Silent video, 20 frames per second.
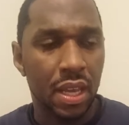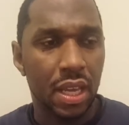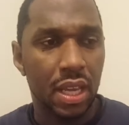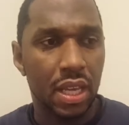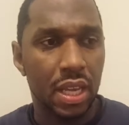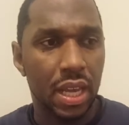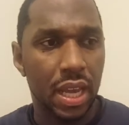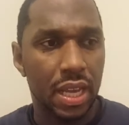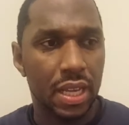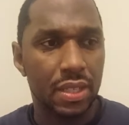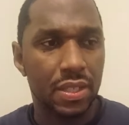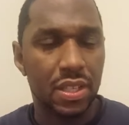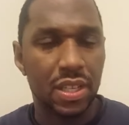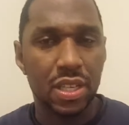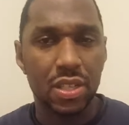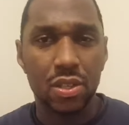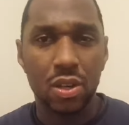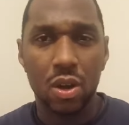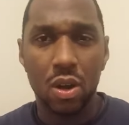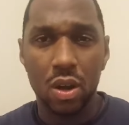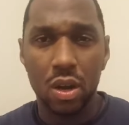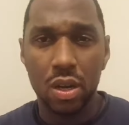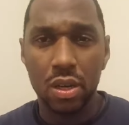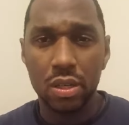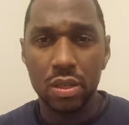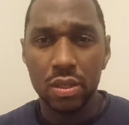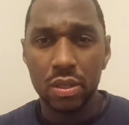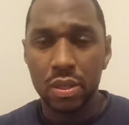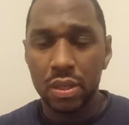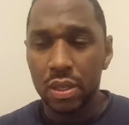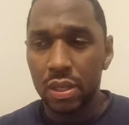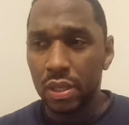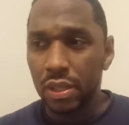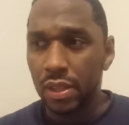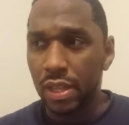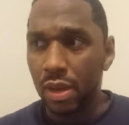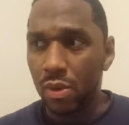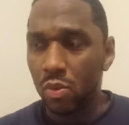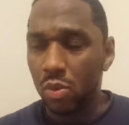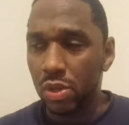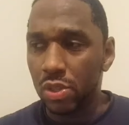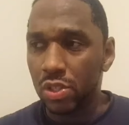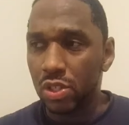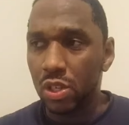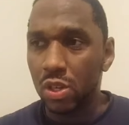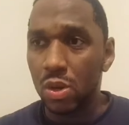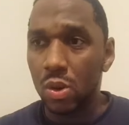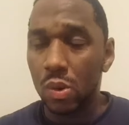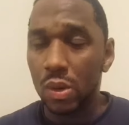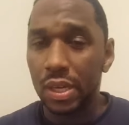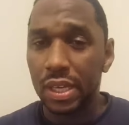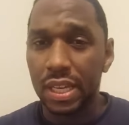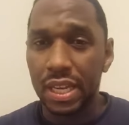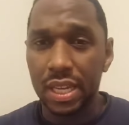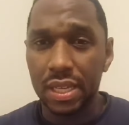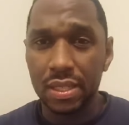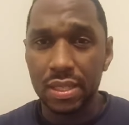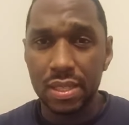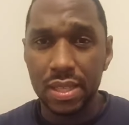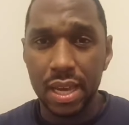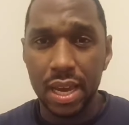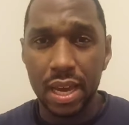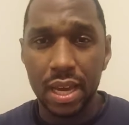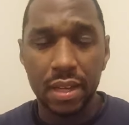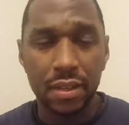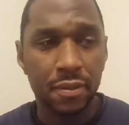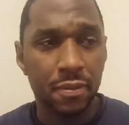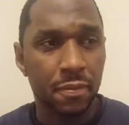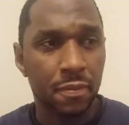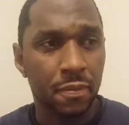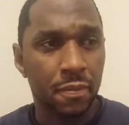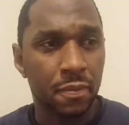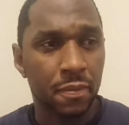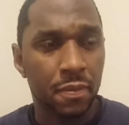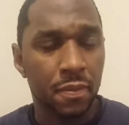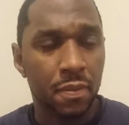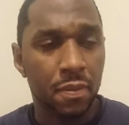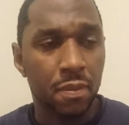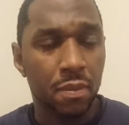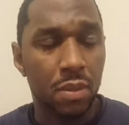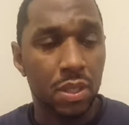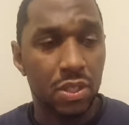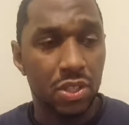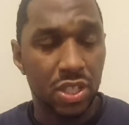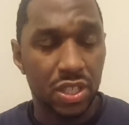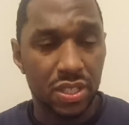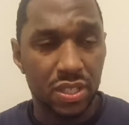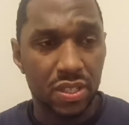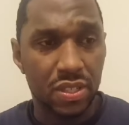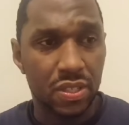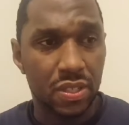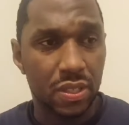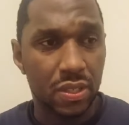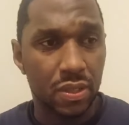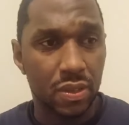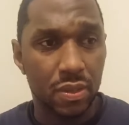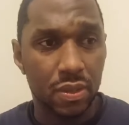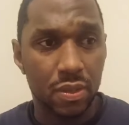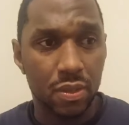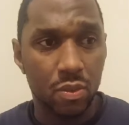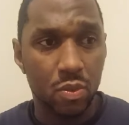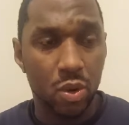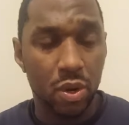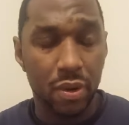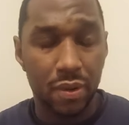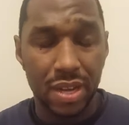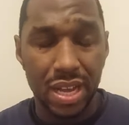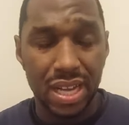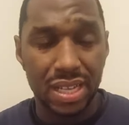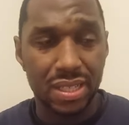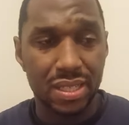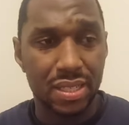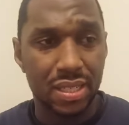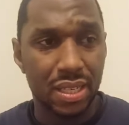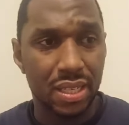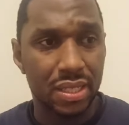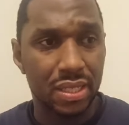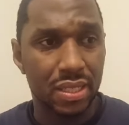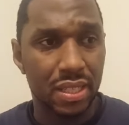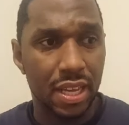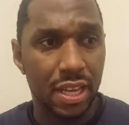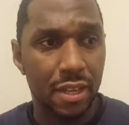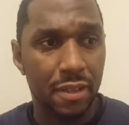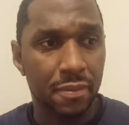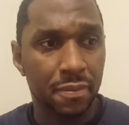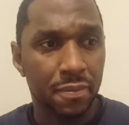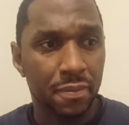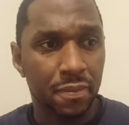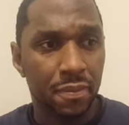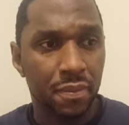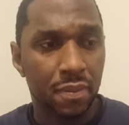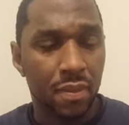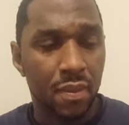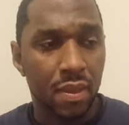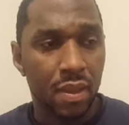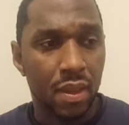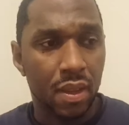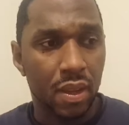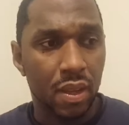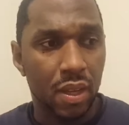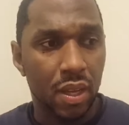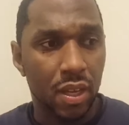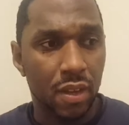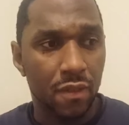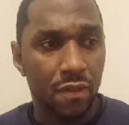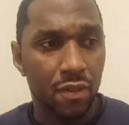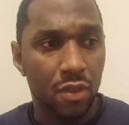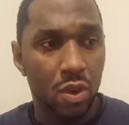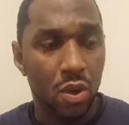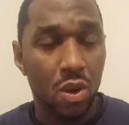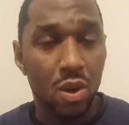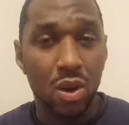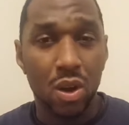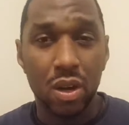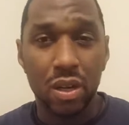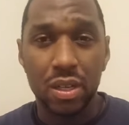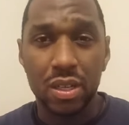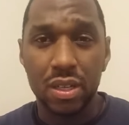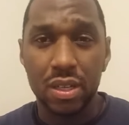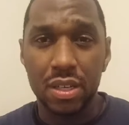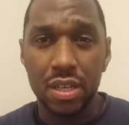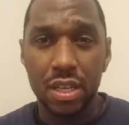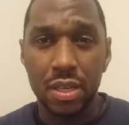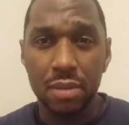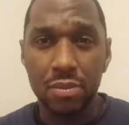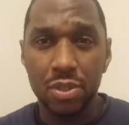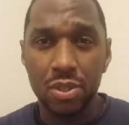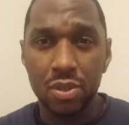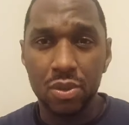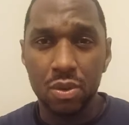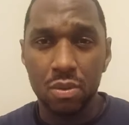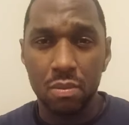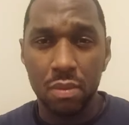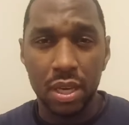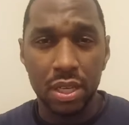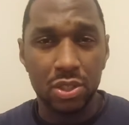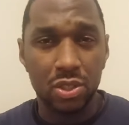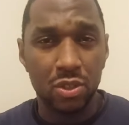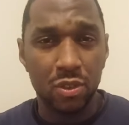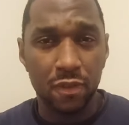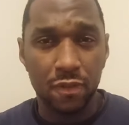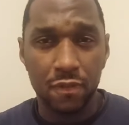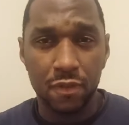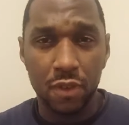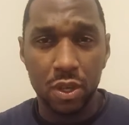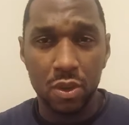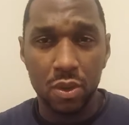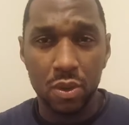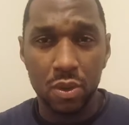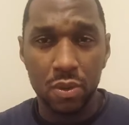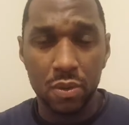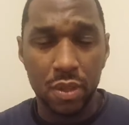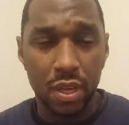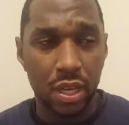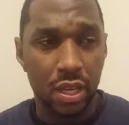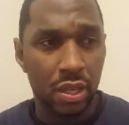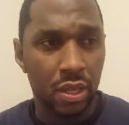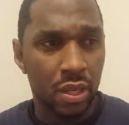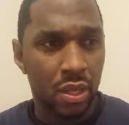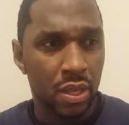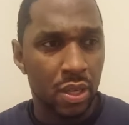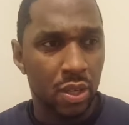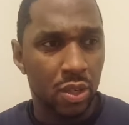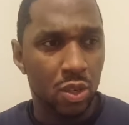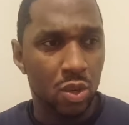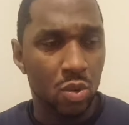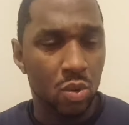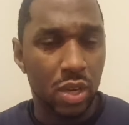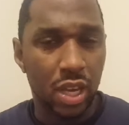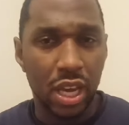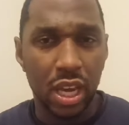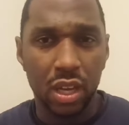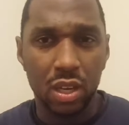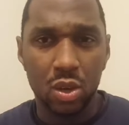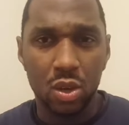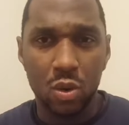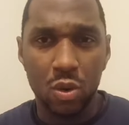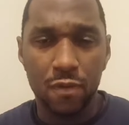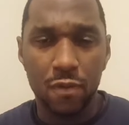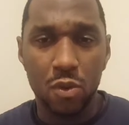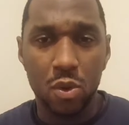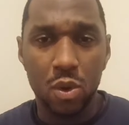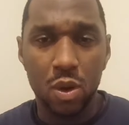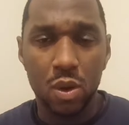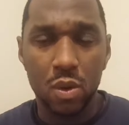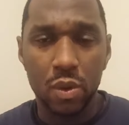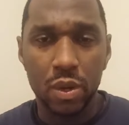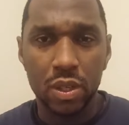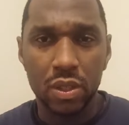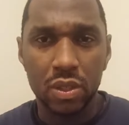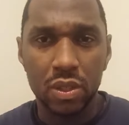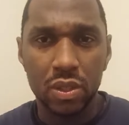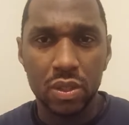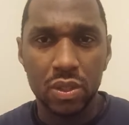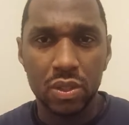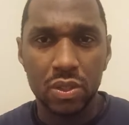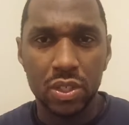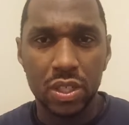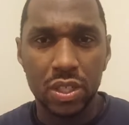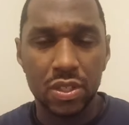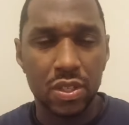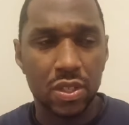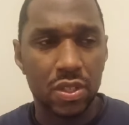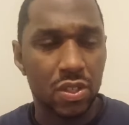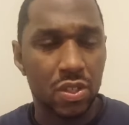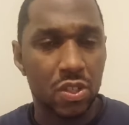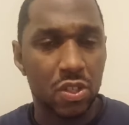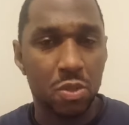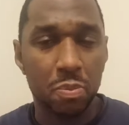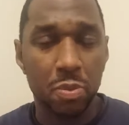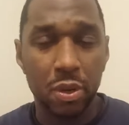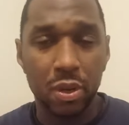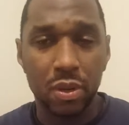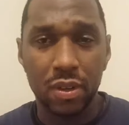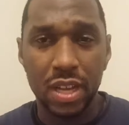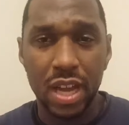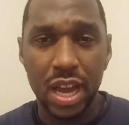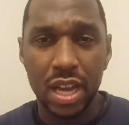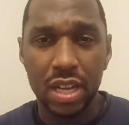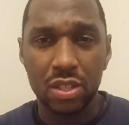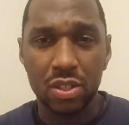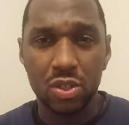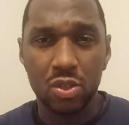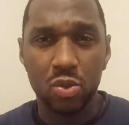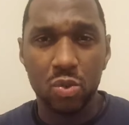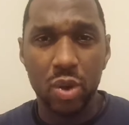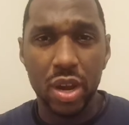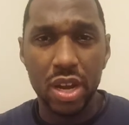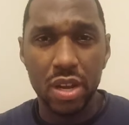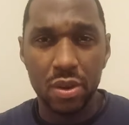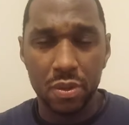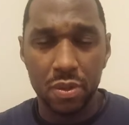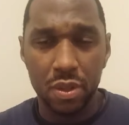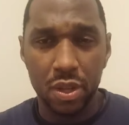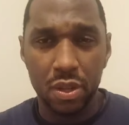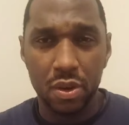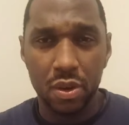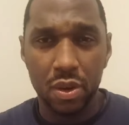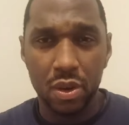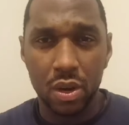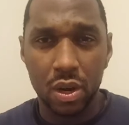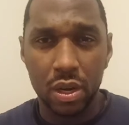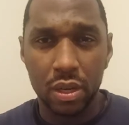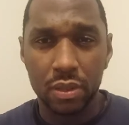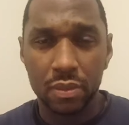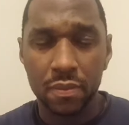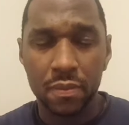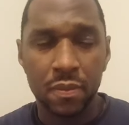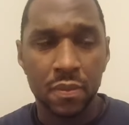he has his heart that wants to go against that. But Jesus, the Word of God says that if your heart condemns you and makes you feel that you can't go forward, Jesus, the Spirit of God is greater than your heart.